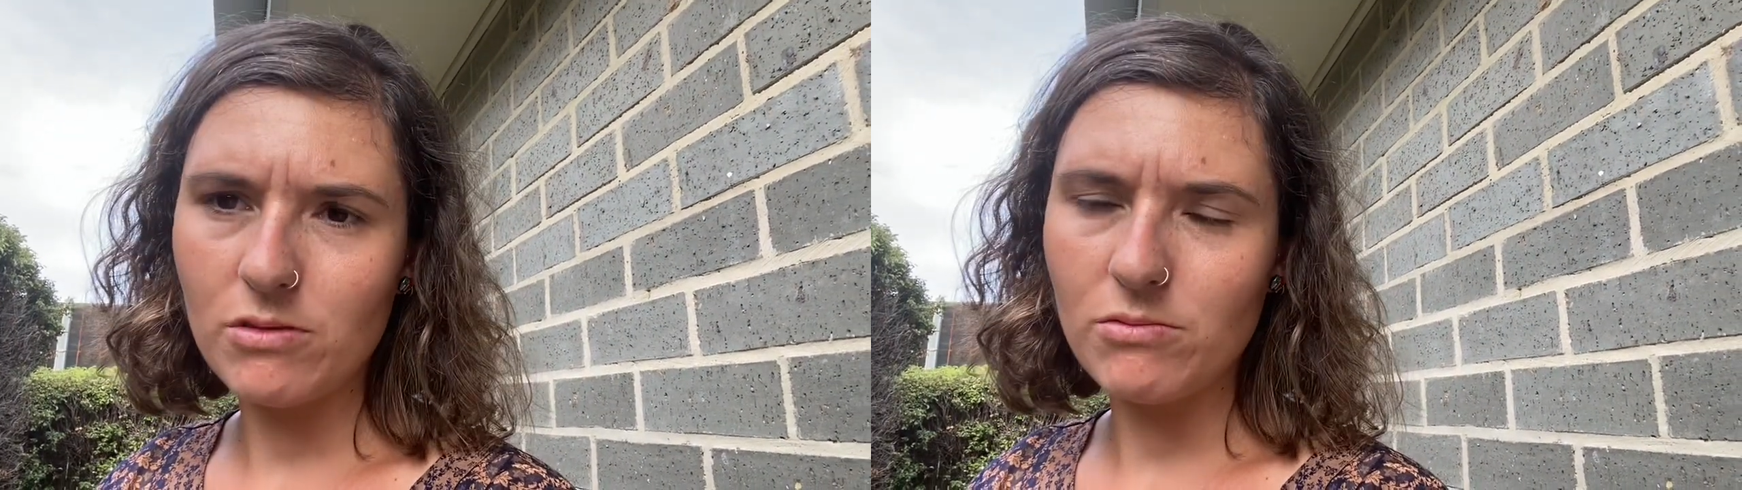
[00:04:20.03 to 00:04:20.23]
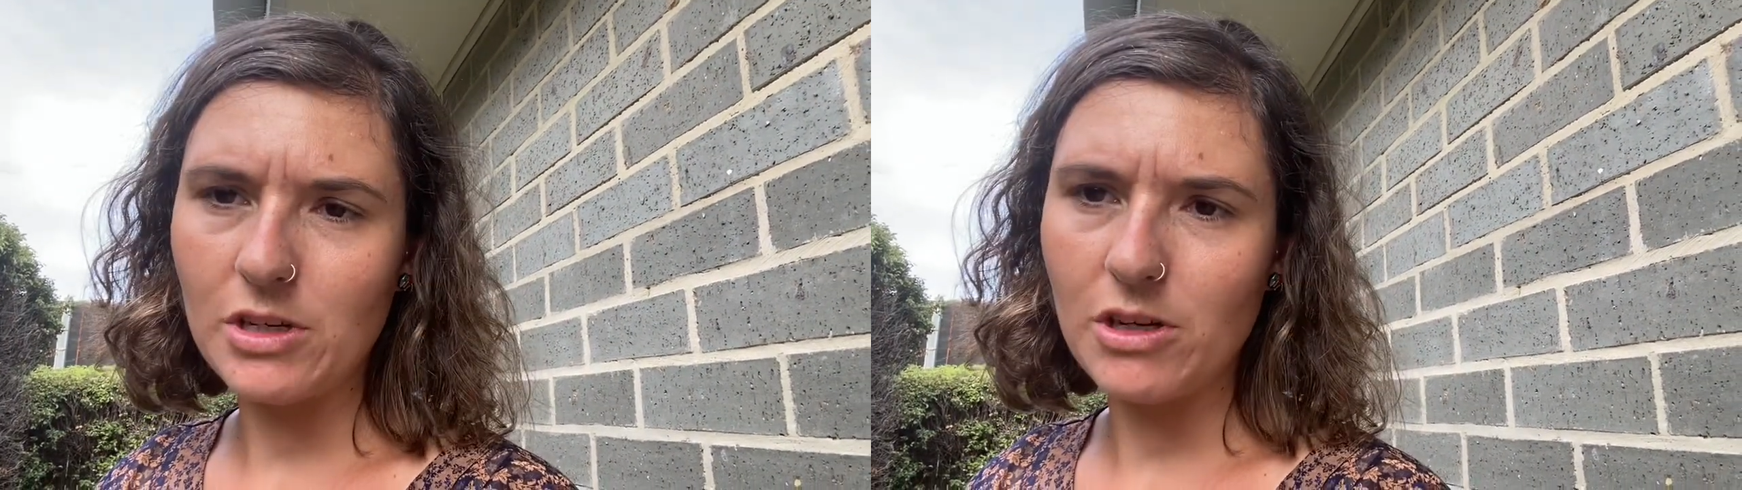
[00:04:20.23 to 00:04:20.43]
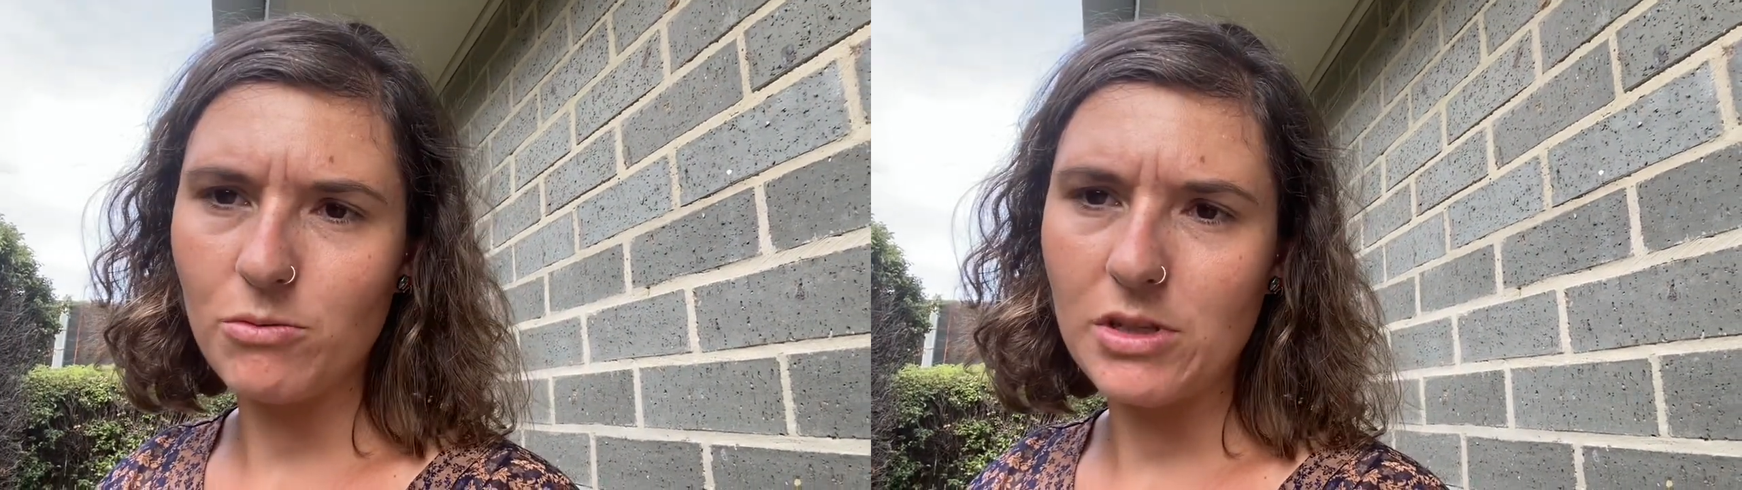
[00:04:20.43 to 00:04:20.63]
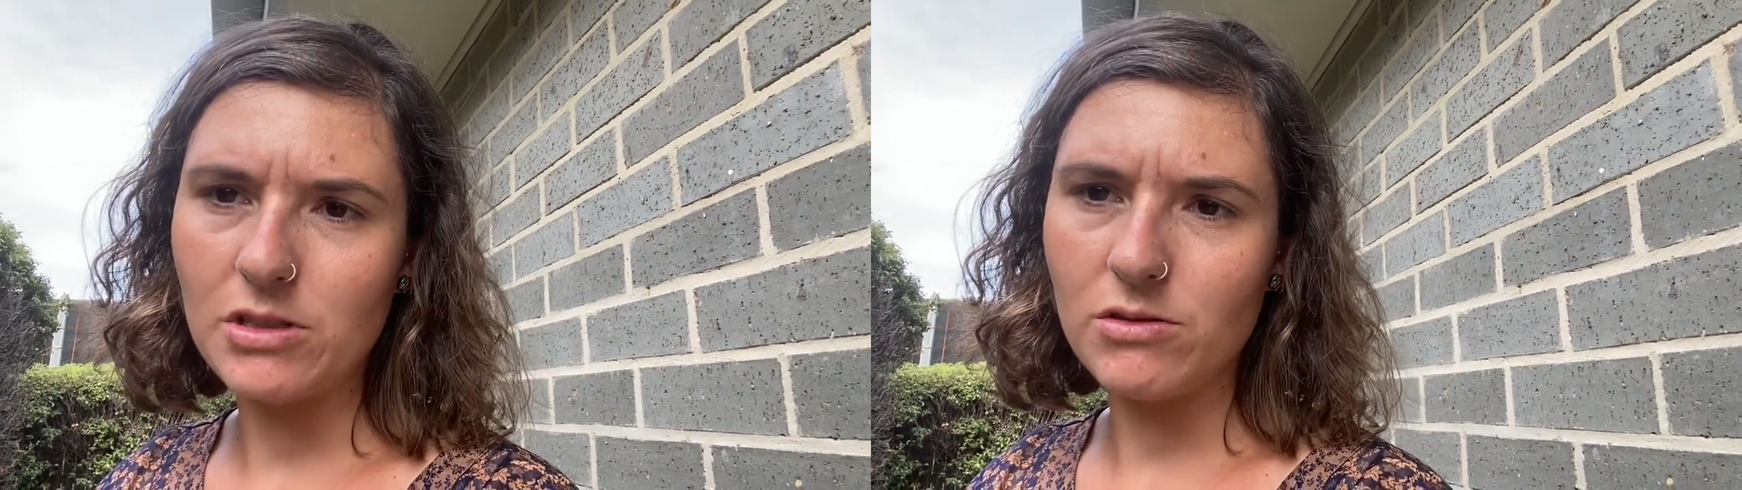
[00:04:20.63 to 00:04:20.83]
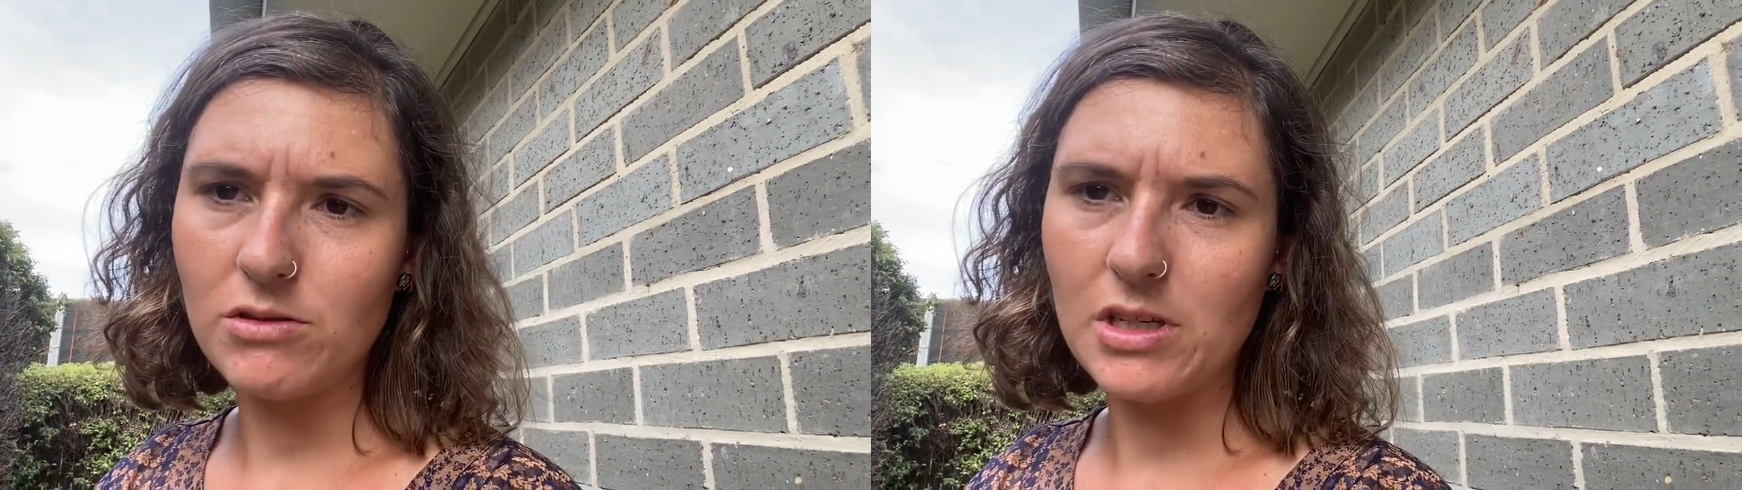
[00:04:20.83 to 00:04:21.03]
you know, we
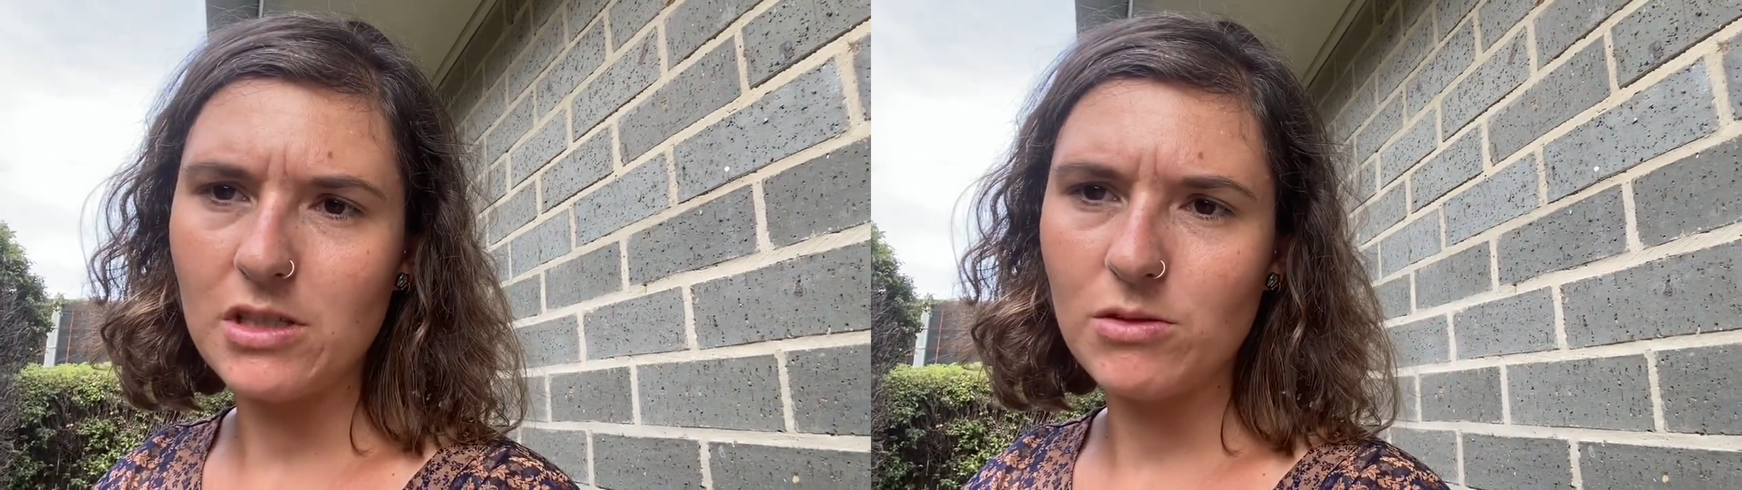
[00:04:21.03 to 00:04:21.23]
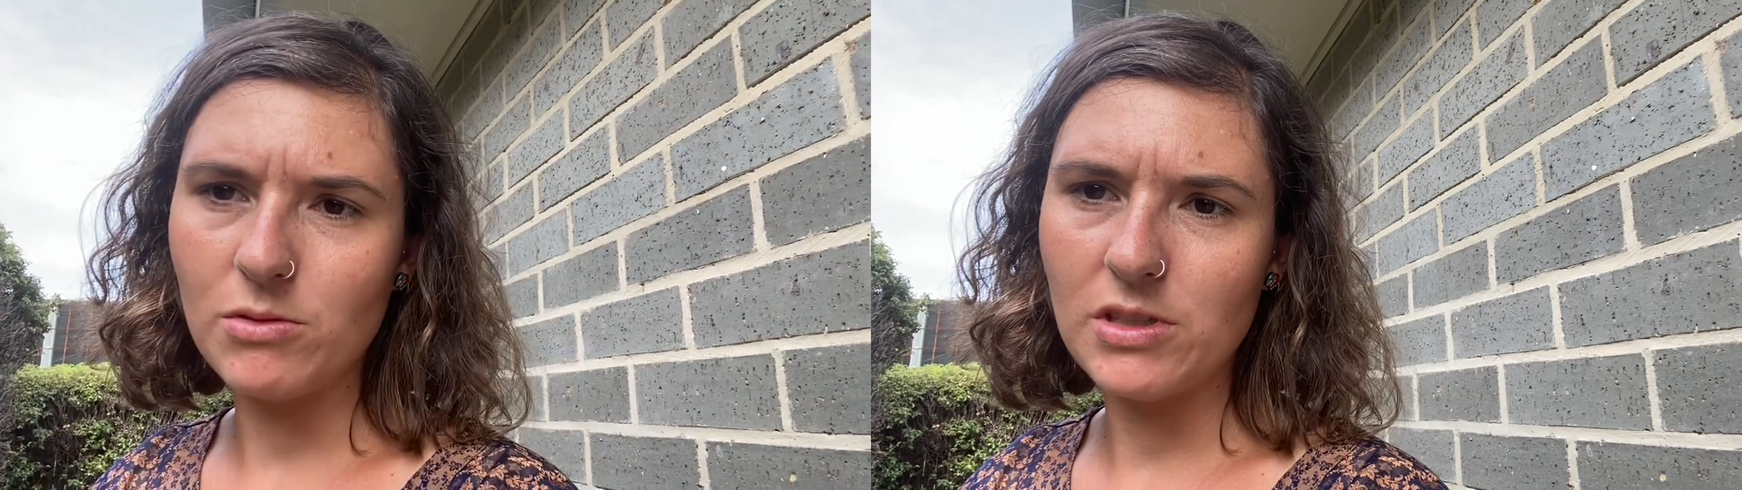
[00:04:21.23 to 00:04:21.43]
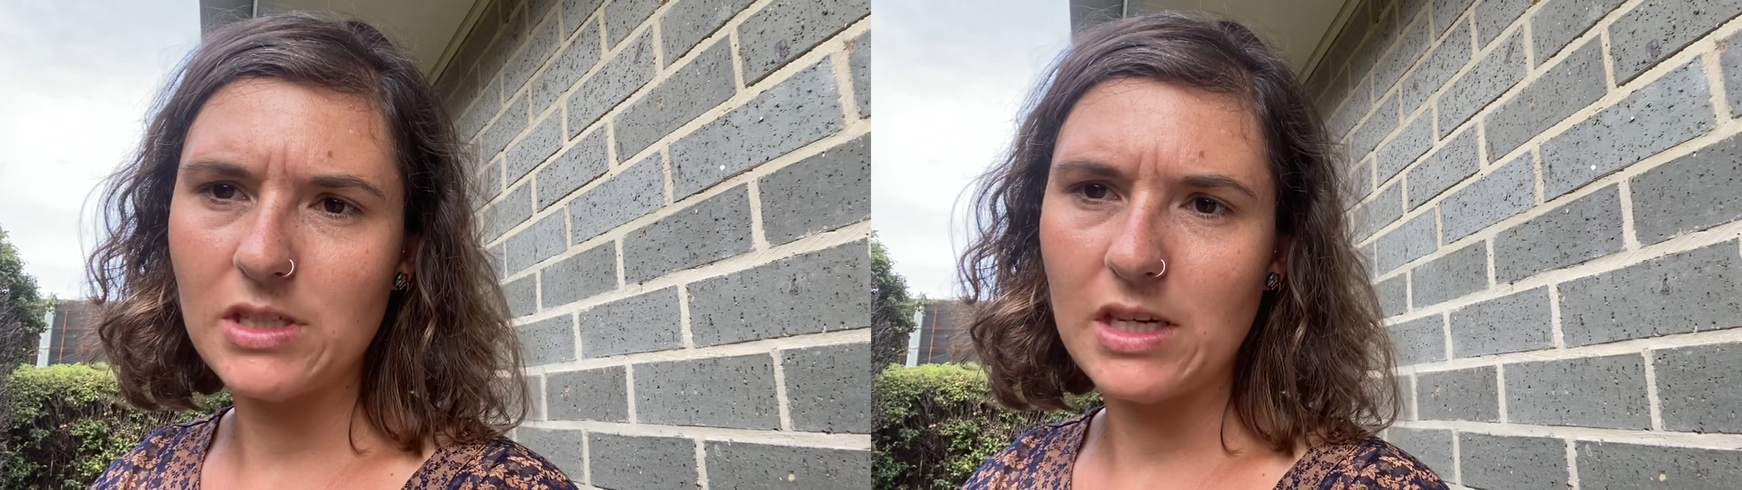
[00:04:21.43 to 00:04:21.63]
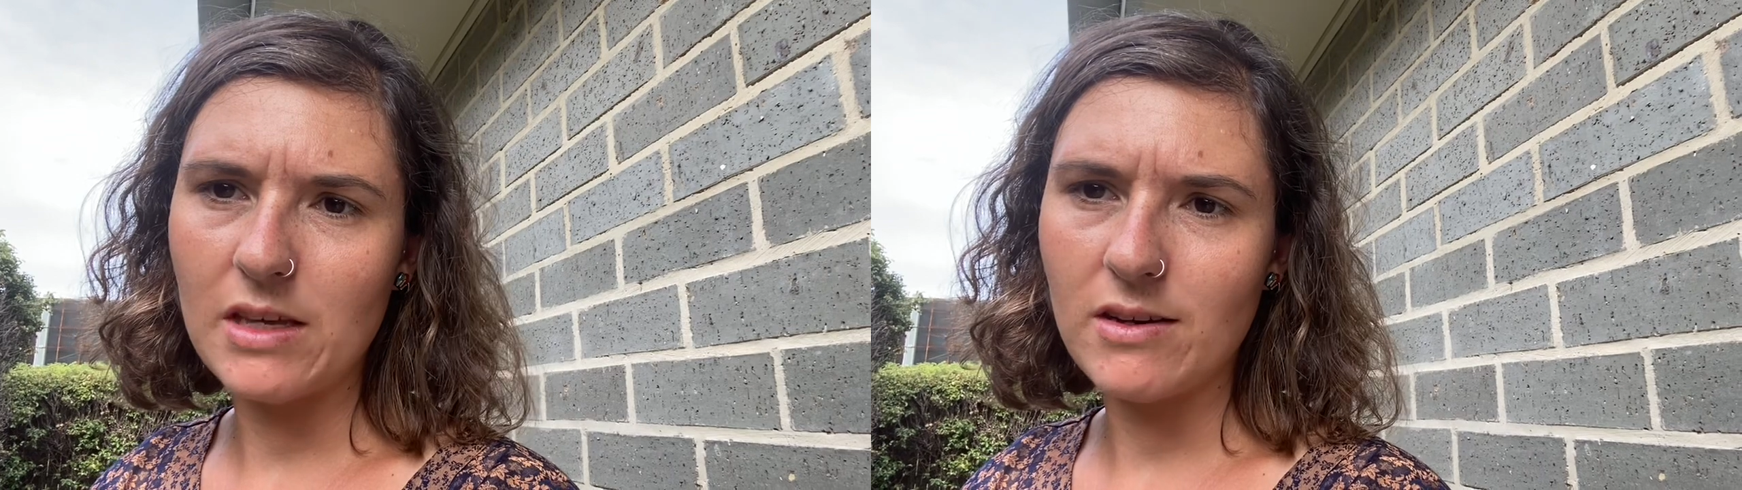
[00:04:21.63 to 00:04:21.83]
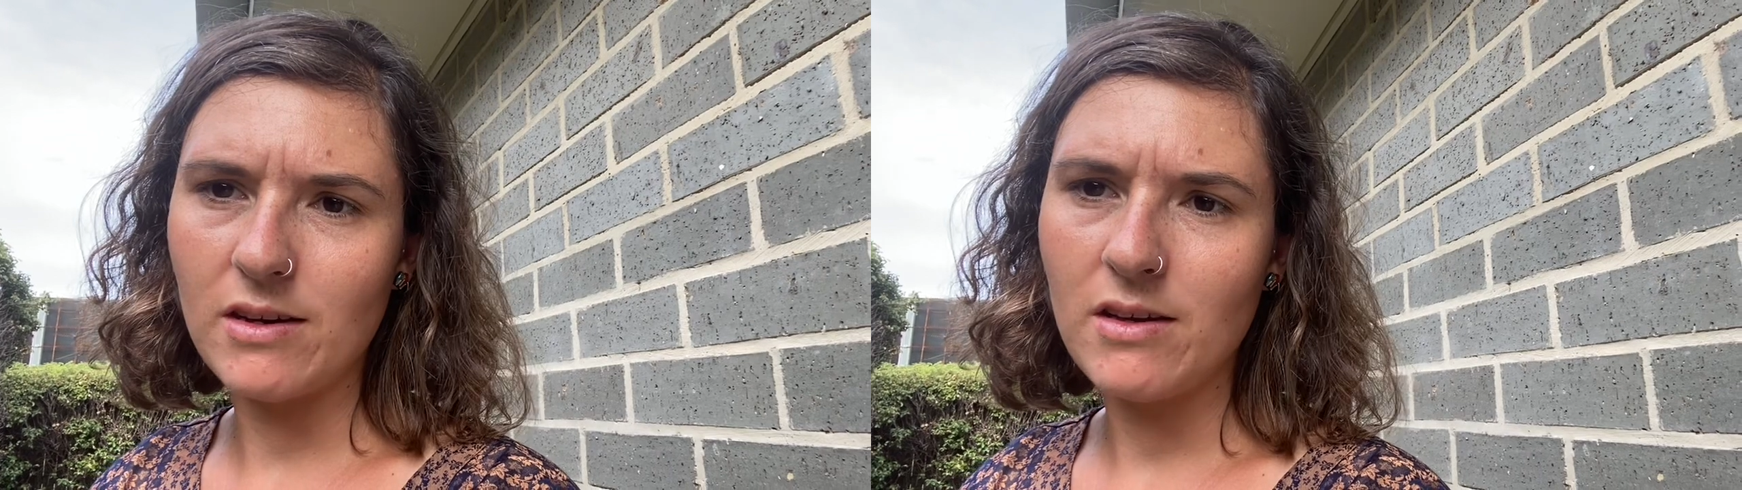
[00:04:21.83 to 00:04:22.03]
do need to work
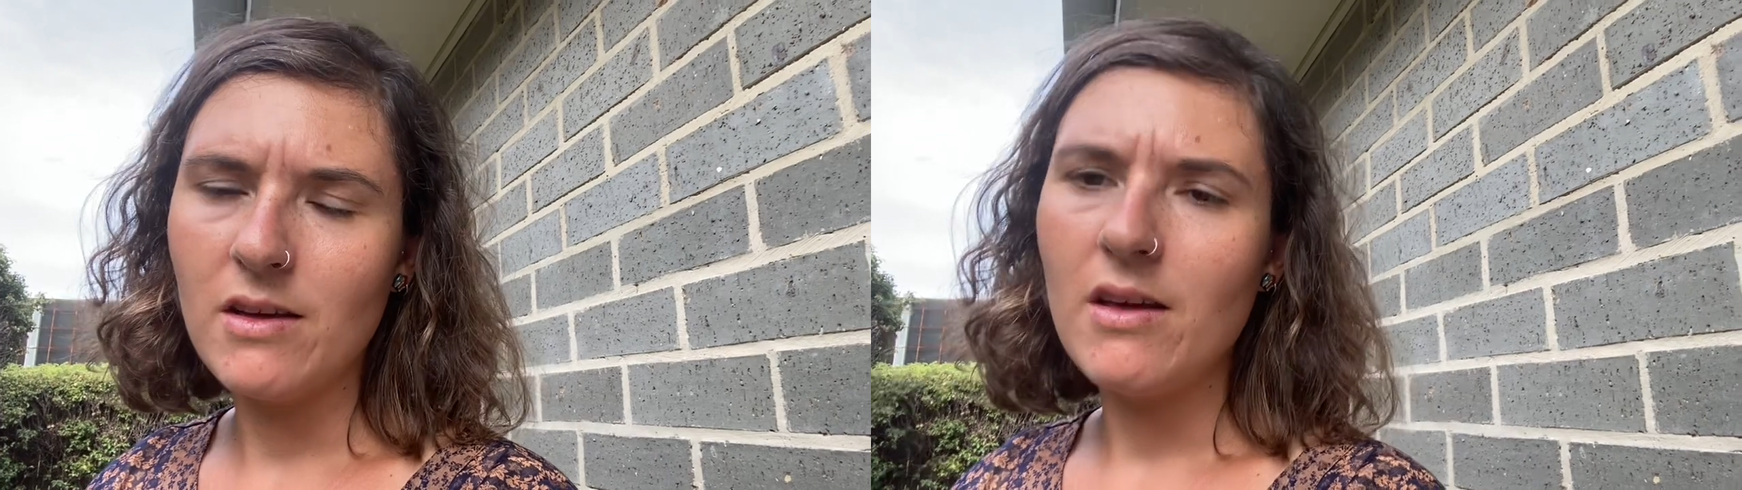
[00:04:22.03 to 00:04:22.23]
together,